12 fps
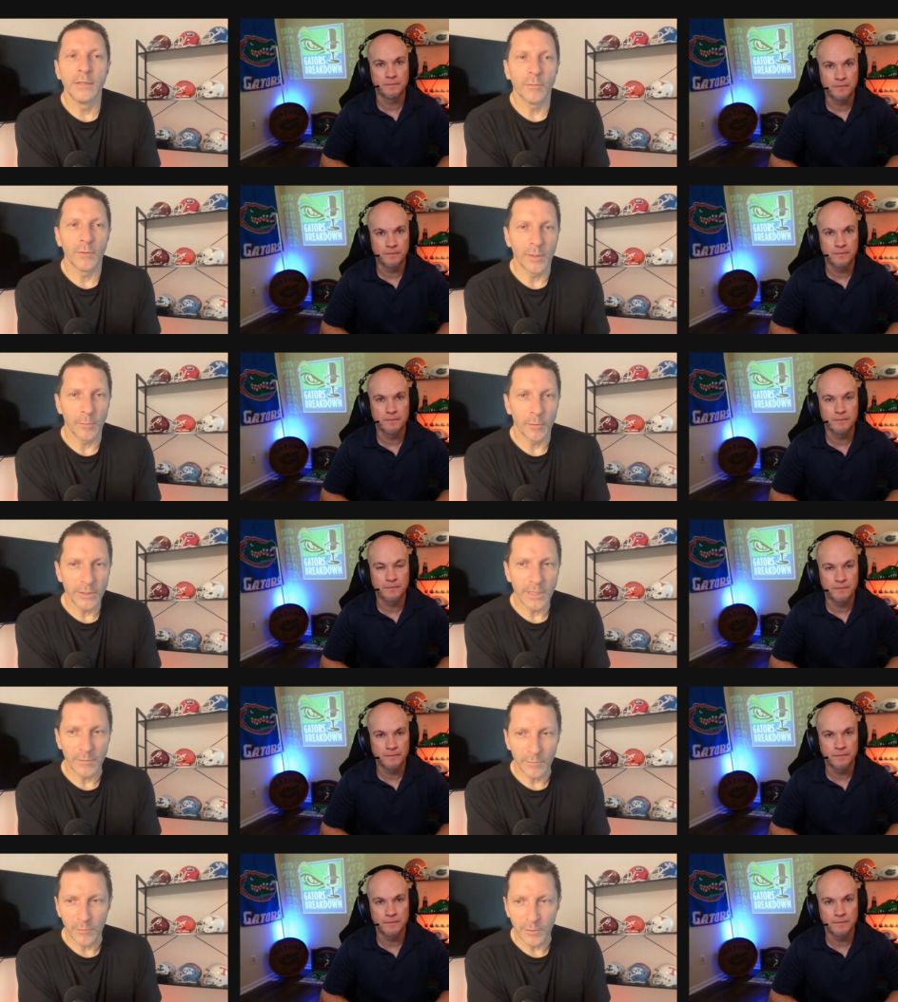Speaker 1: when you break
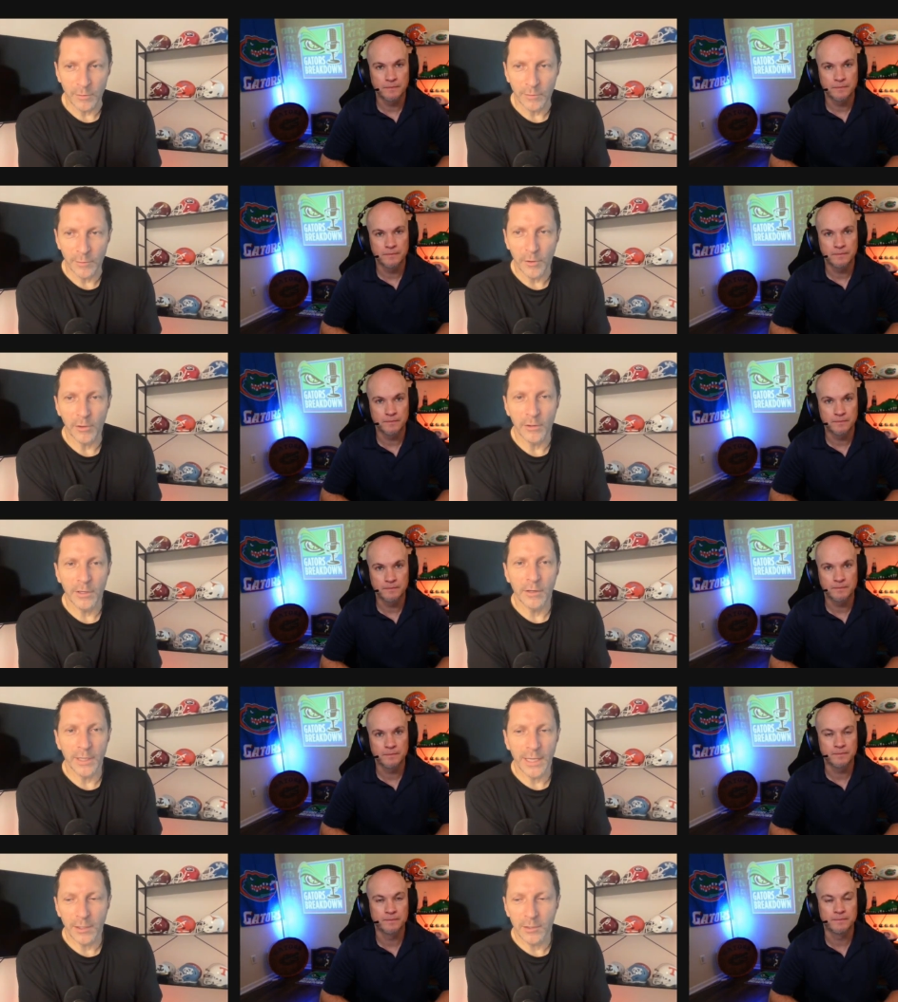down Florida football, you go
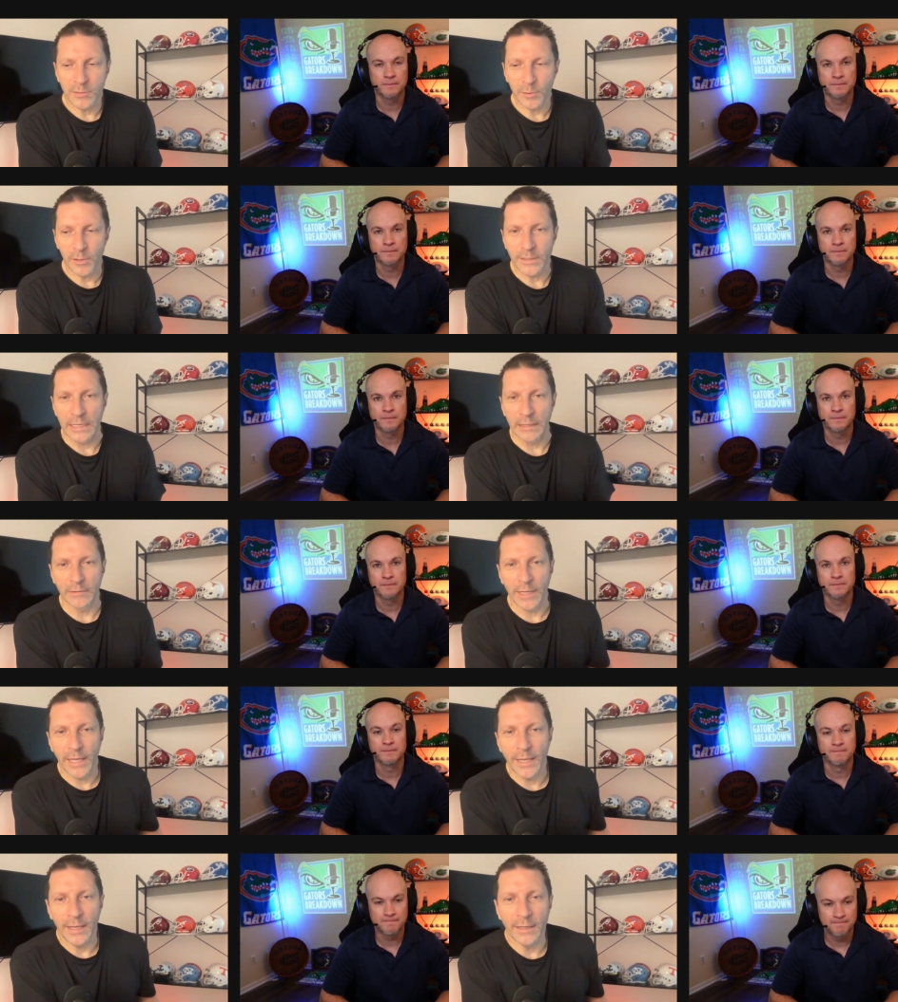to Gators Breakdown
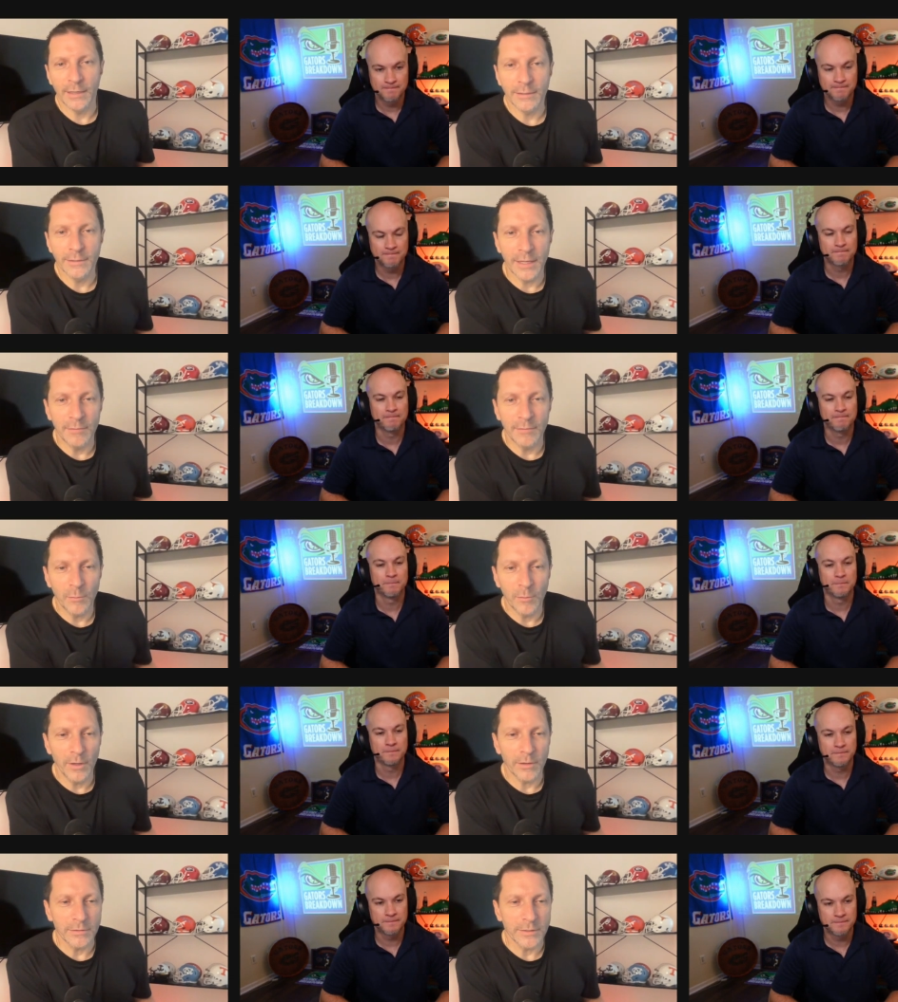and David
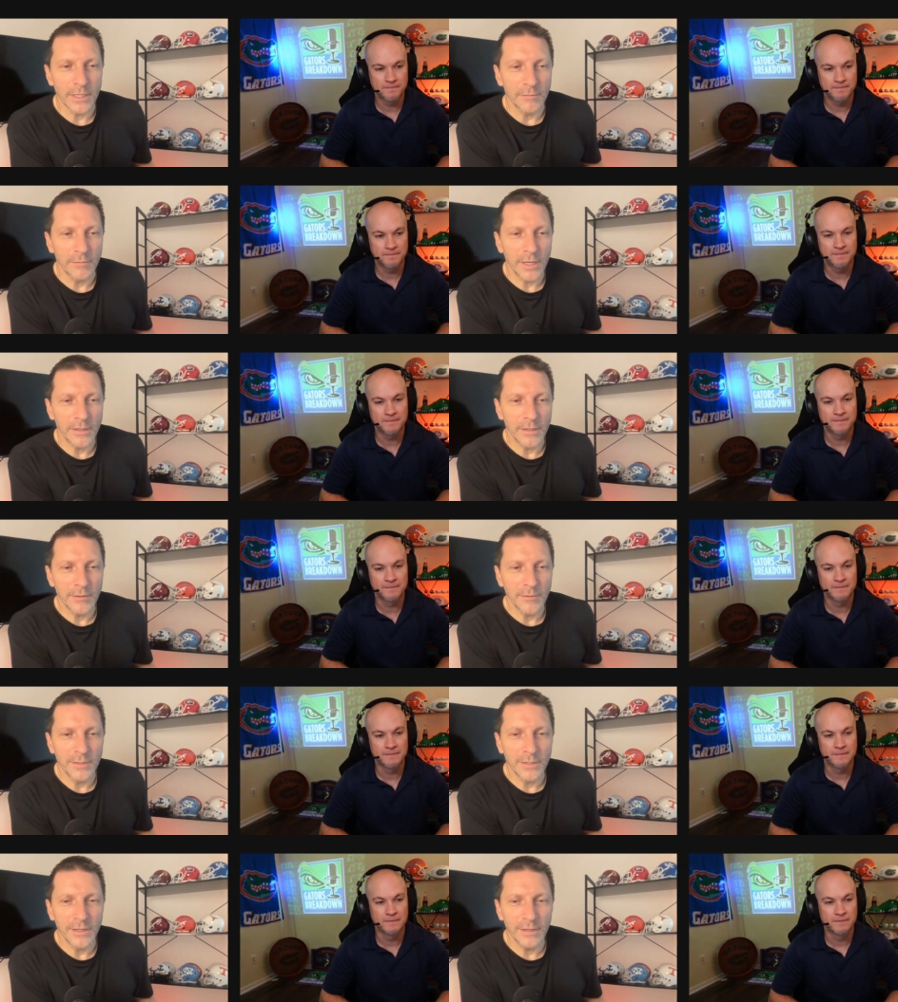Waters. David, how you doing
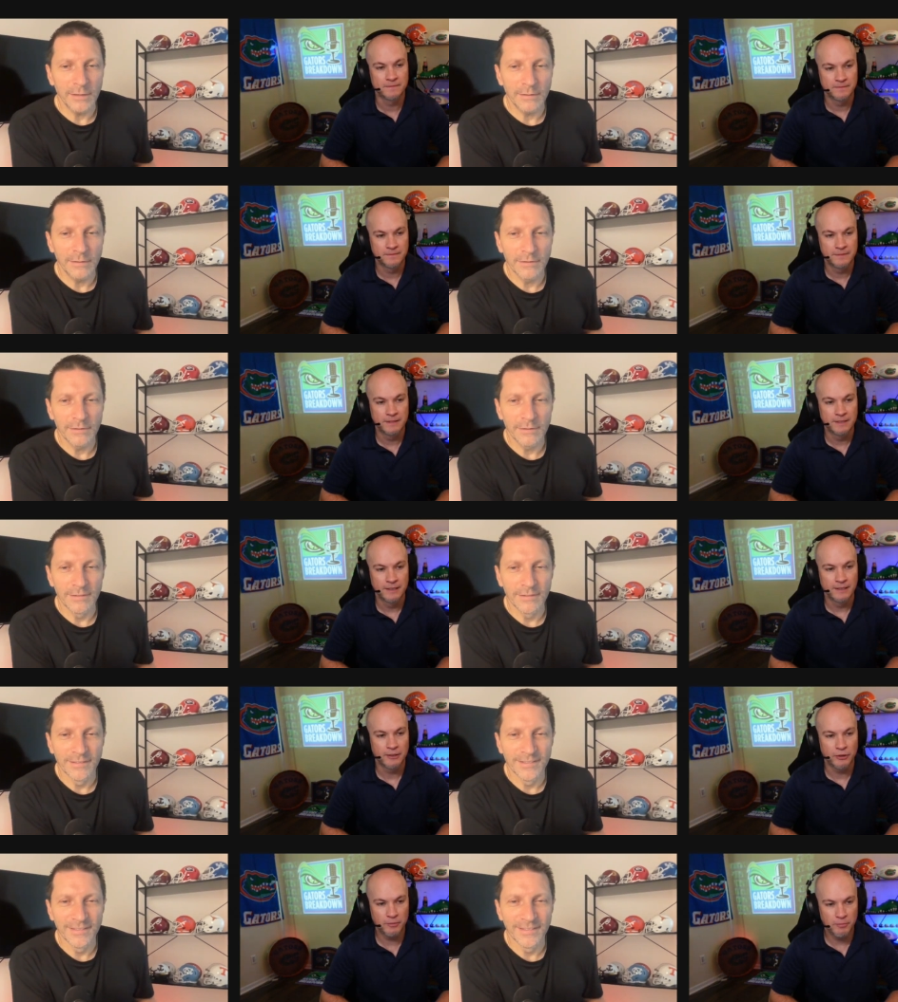today?
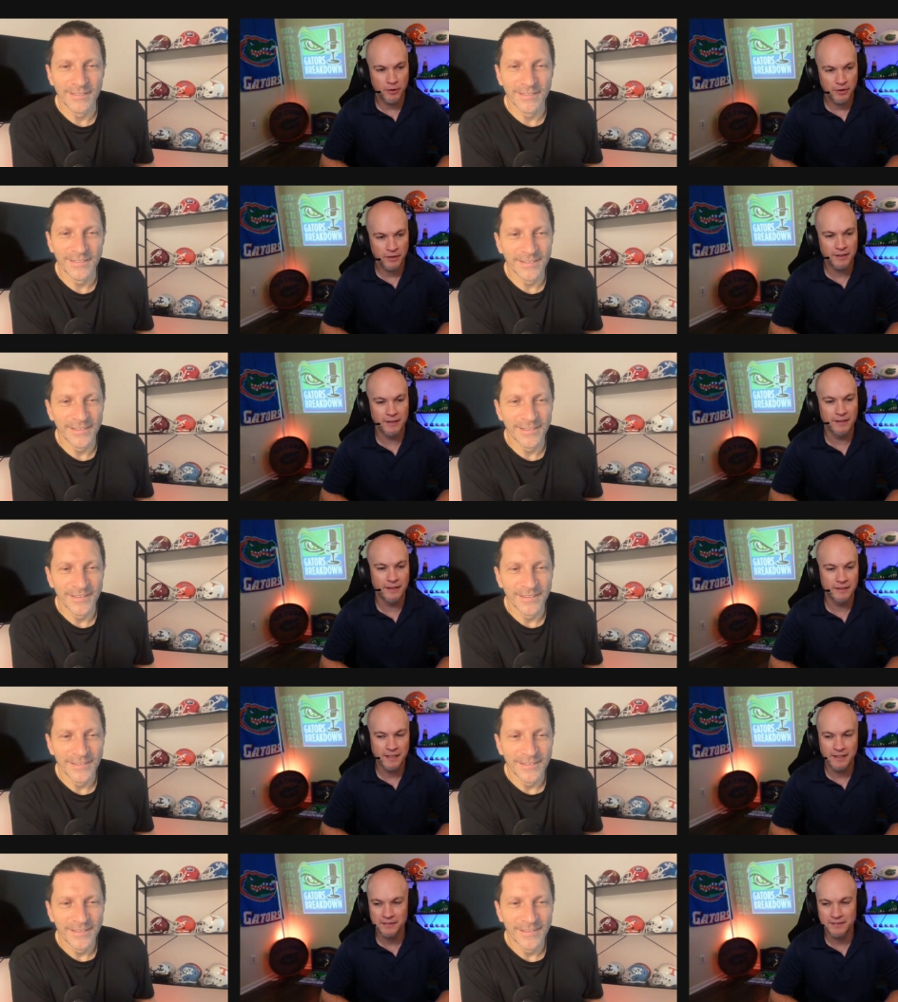
Speaker 2: Good, Mark. Uh,
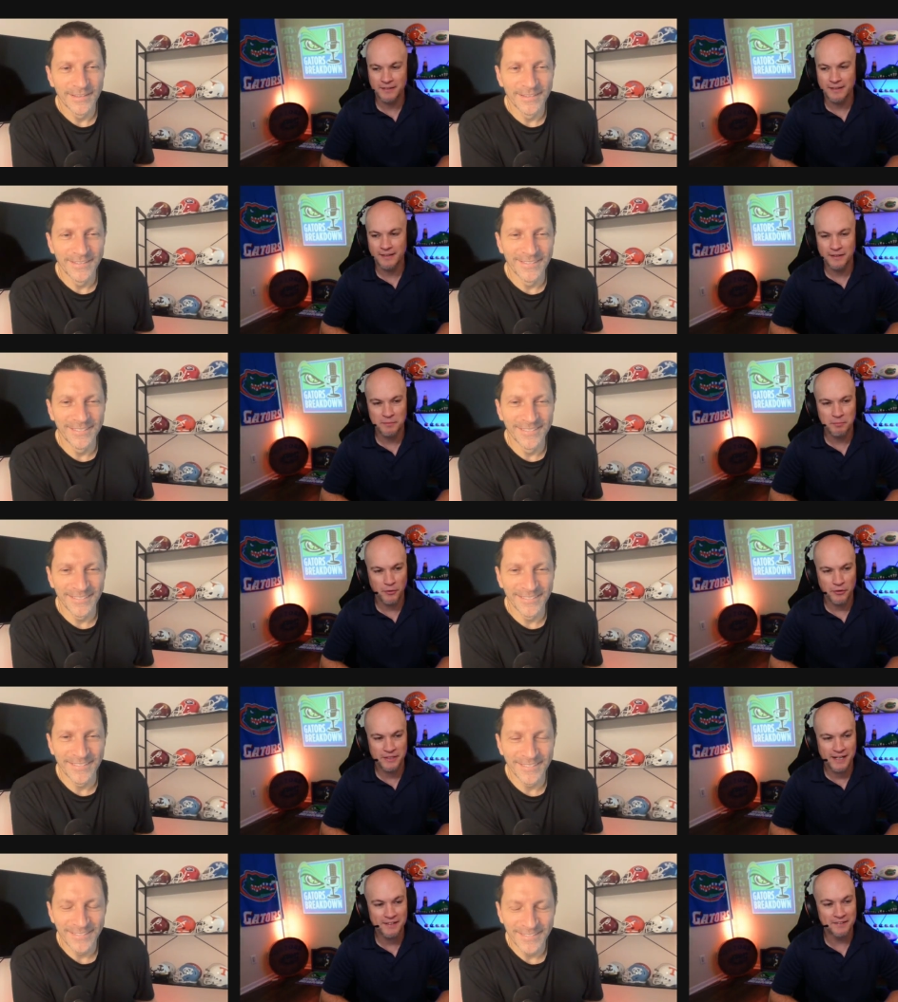yeah, it's uh, it's broken
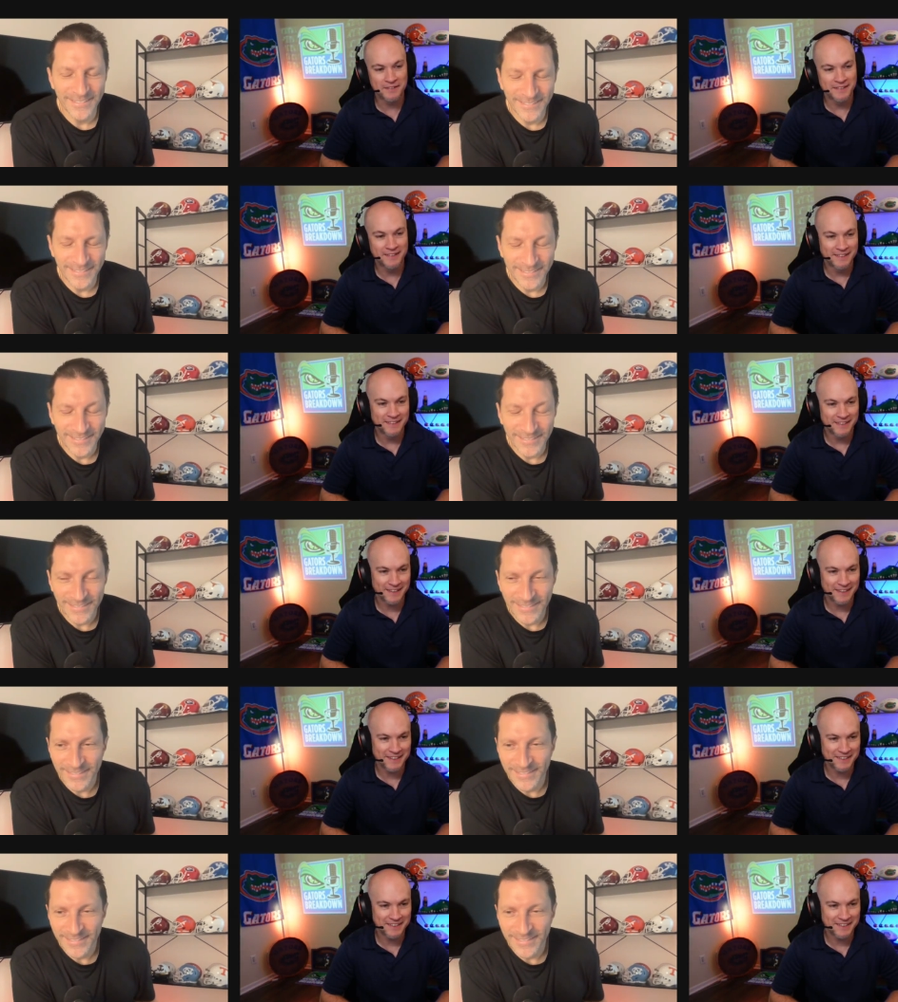down. Uh,